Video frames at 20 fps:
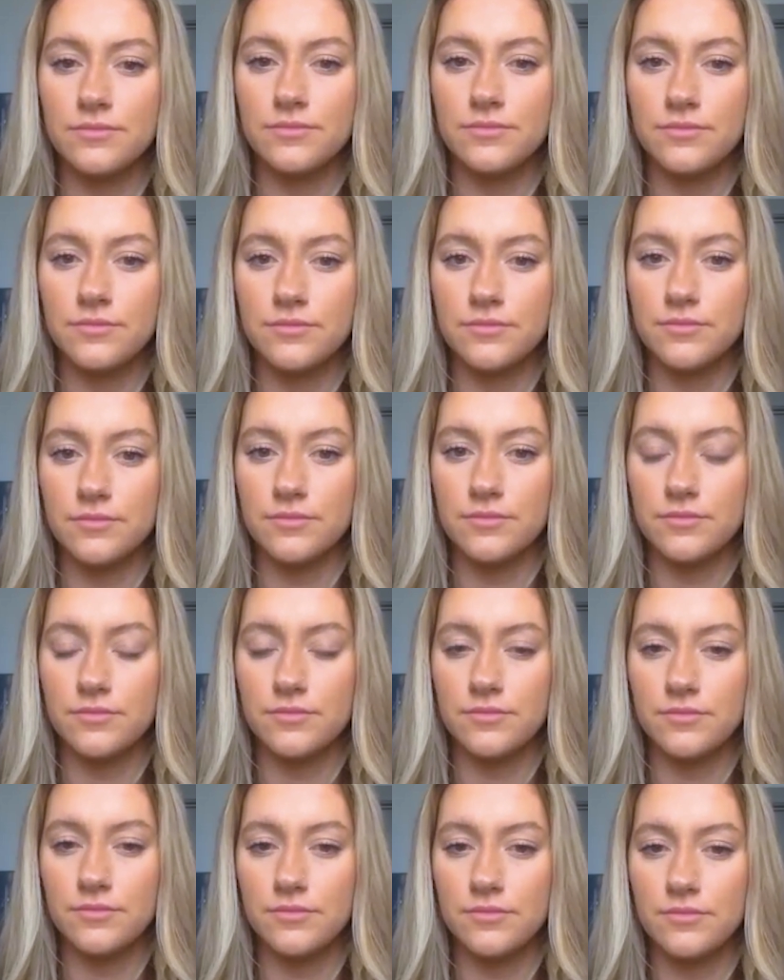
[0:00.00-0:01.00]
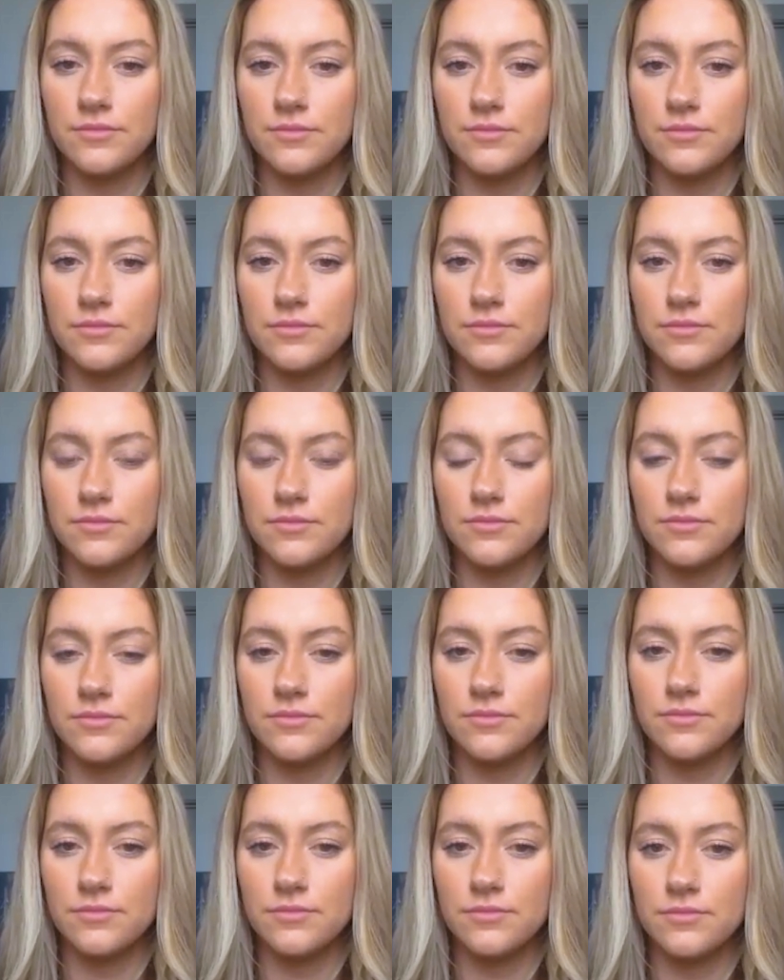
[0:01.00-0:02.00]

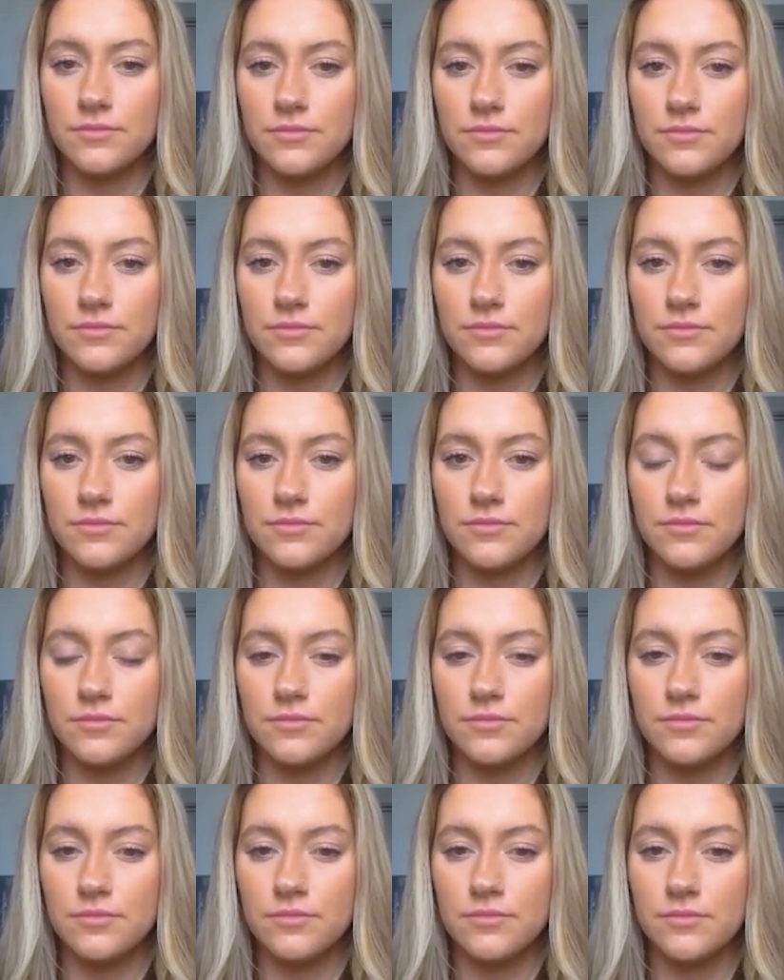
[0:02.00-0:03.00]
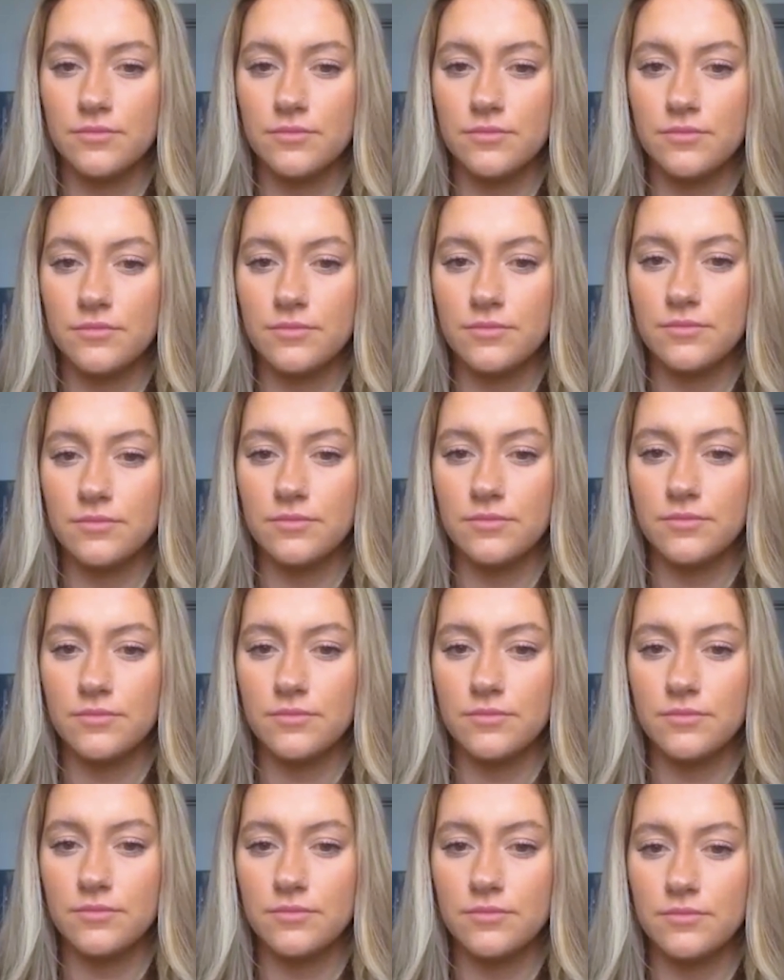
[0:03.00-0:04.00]

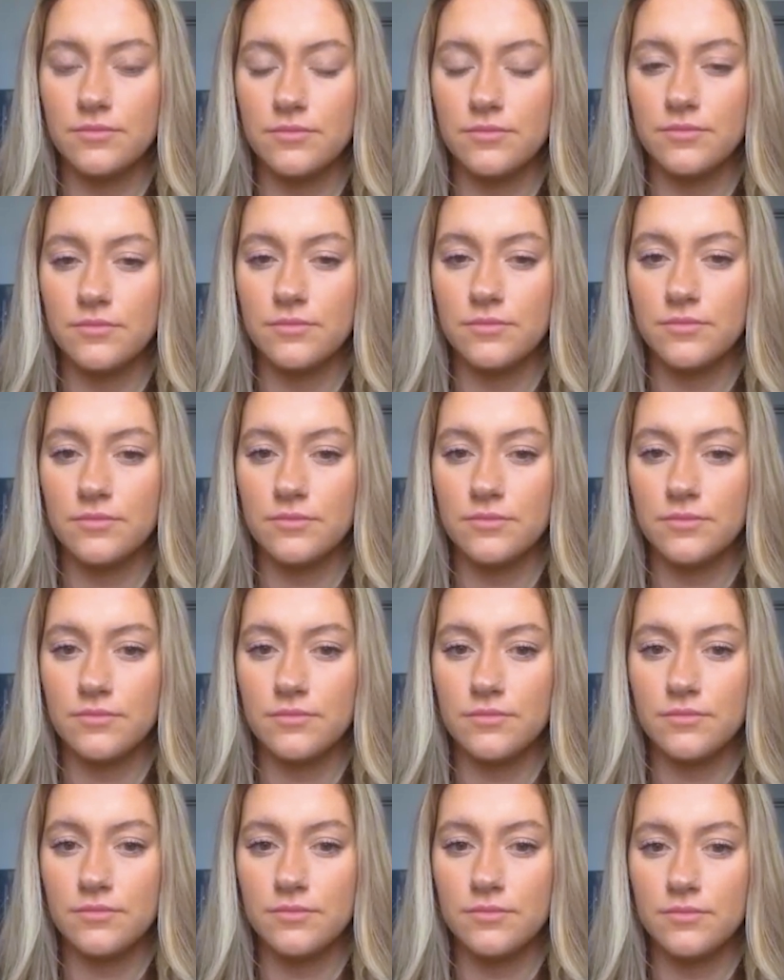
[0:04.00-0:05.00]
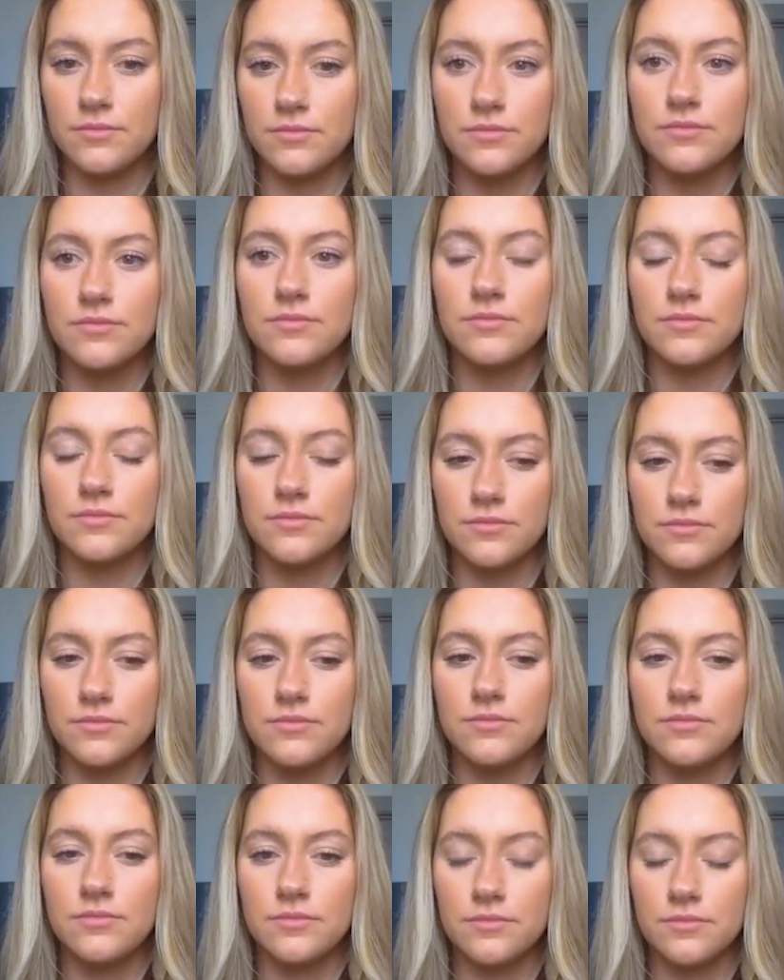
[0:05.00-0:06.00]

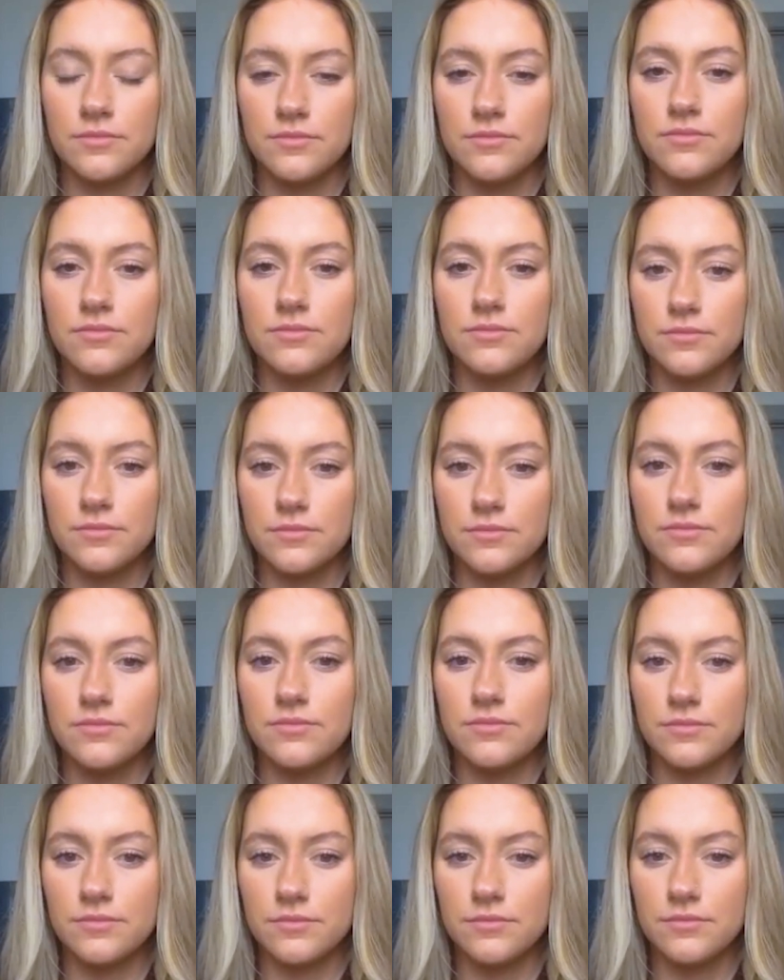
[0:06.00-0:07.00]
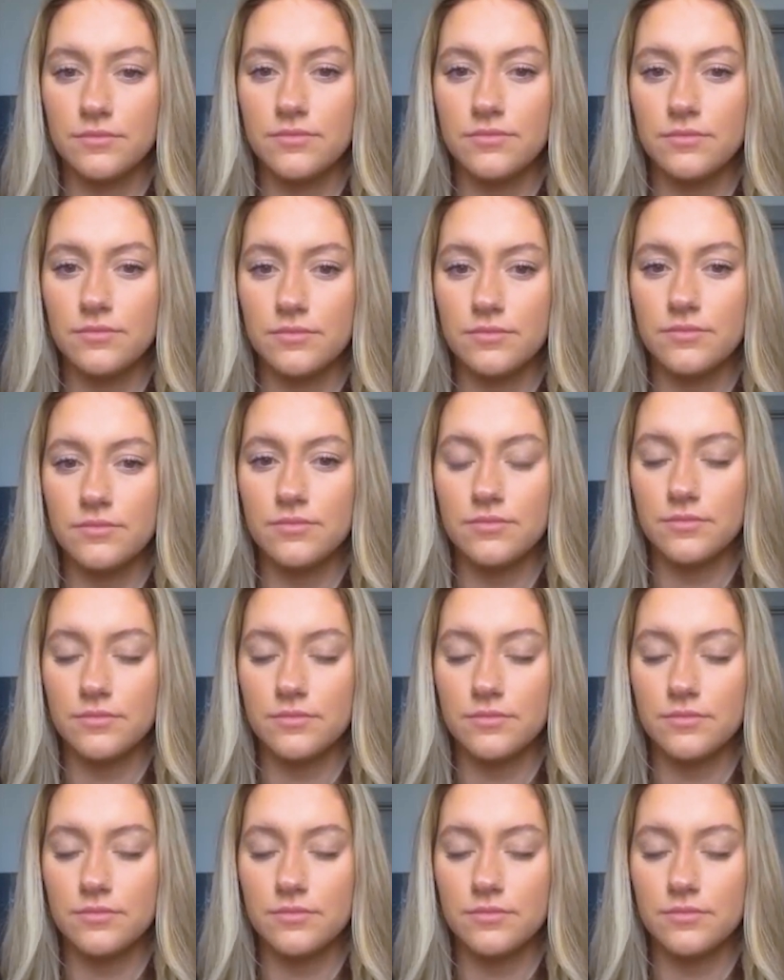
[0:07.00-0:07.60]
[no speech]